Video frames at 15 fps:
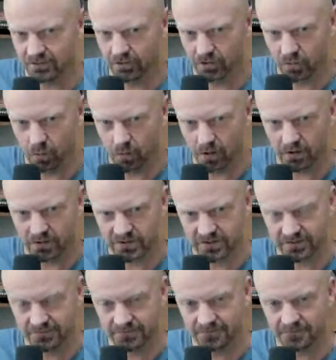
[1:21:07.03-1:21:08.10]
look
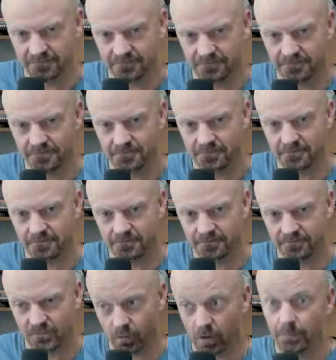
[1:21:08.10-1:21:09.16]
worse
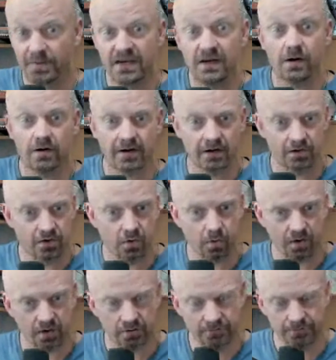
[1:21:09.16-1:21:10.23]
or appear out of
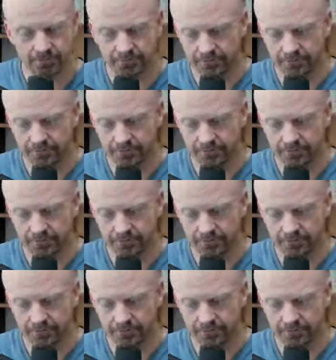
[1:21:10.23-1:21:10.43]
nowhere.